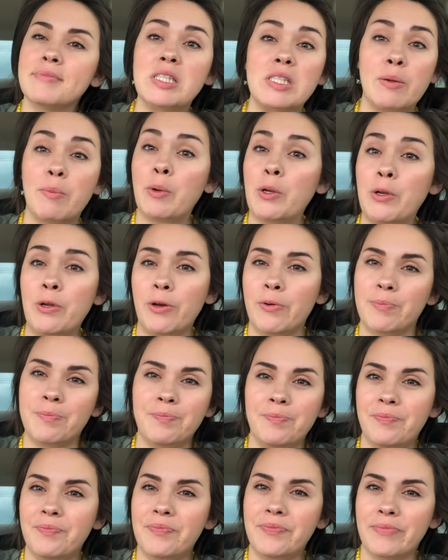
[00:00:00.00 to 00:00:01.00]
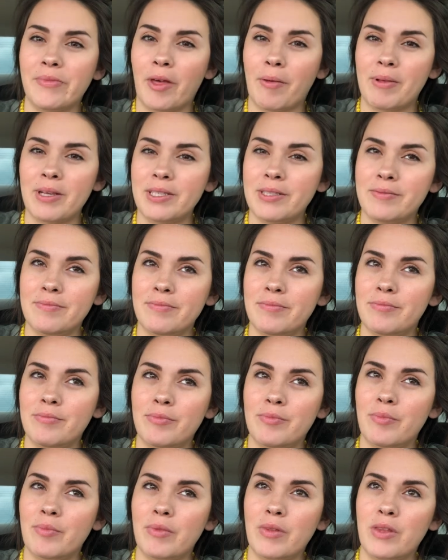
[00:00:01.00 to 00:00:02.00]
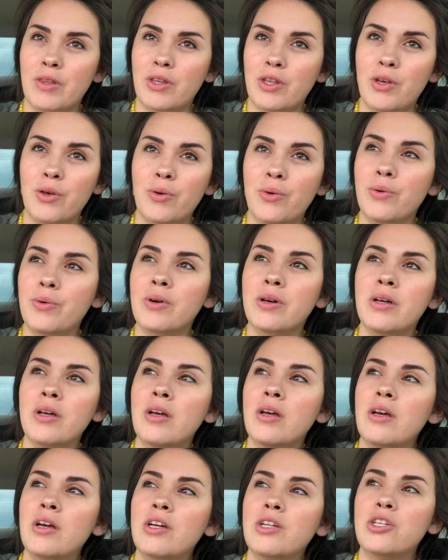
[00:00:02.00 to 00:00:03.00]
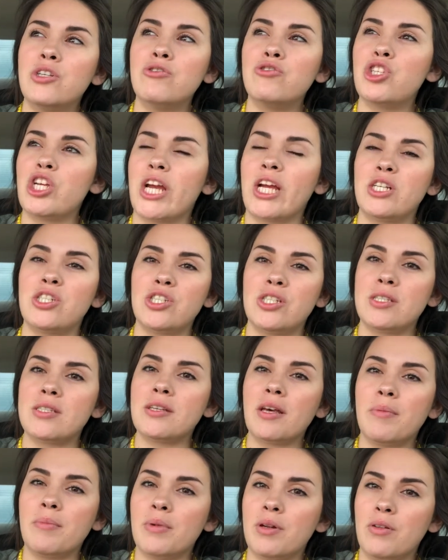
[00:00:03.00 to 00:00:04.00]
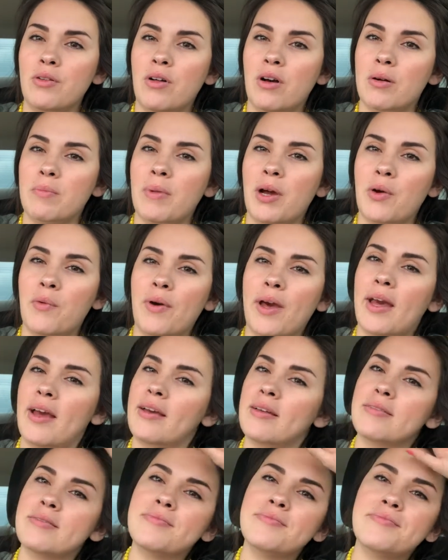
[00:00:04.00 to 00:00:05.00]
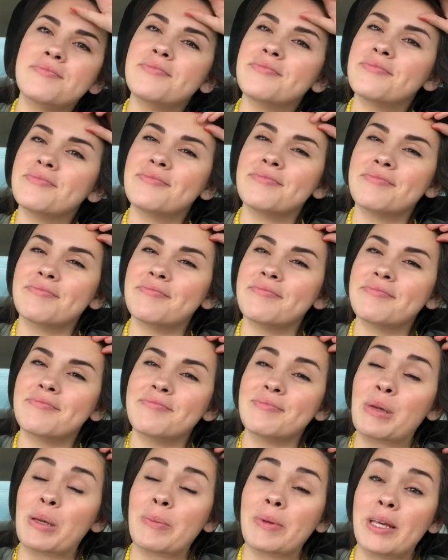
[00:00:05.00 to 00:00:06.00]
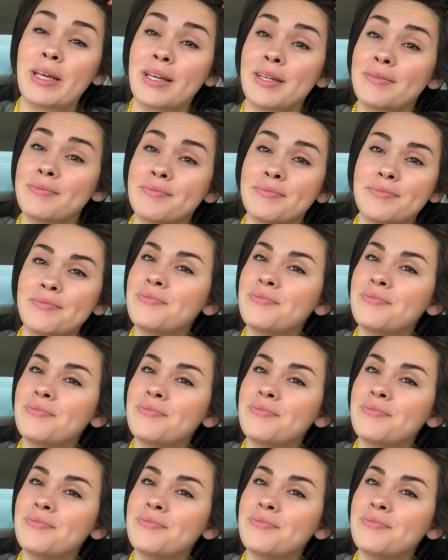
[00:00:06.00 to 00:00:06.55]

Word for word: someone new. Maybe new changes coming along my way. Maybe